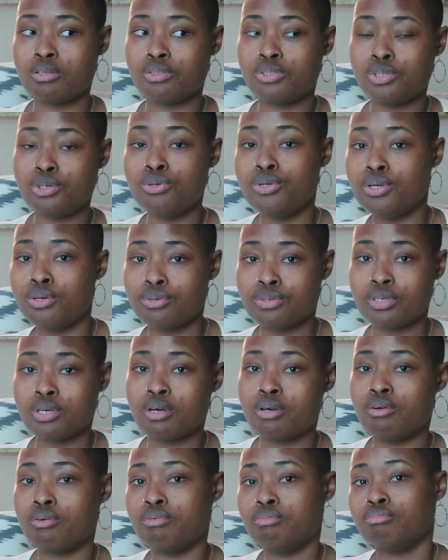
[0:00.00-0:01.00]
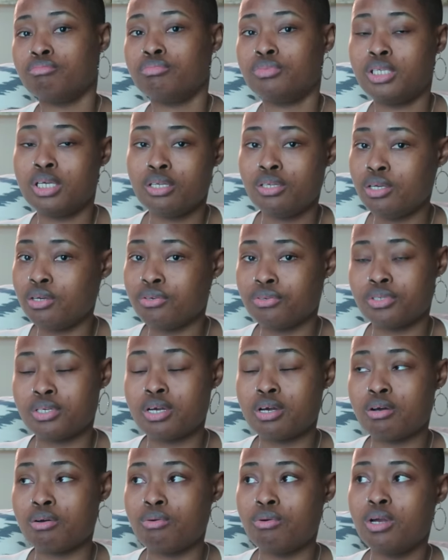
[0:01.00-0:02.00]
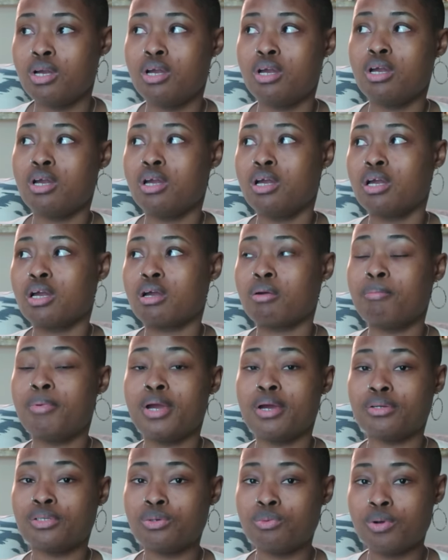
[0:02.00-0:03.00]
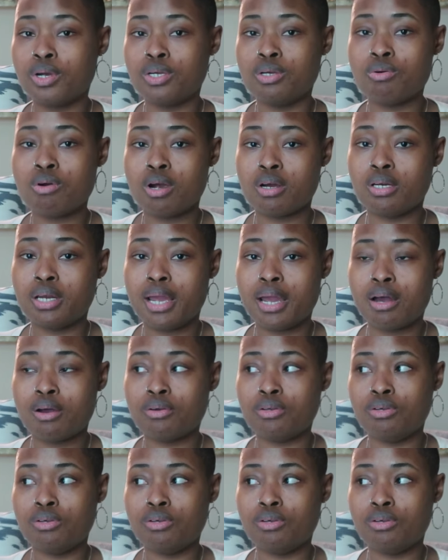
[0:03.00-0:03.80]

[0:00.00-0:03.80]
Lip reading: 2 years ago, 10 years ago, compared to where you are now?